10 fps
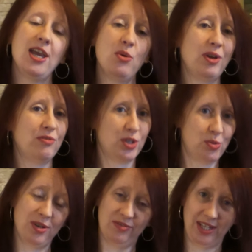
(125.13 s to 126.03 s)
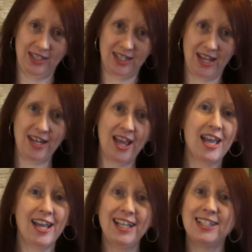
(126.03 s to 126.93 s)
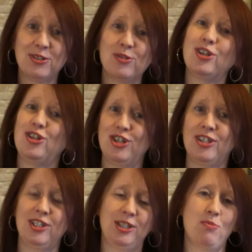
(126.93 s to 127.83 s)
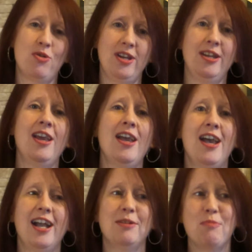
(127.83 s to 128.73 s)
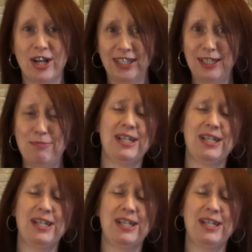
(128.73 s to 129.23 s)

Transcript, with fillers: It went for £12.99. It sold just this morning, and I'm gutted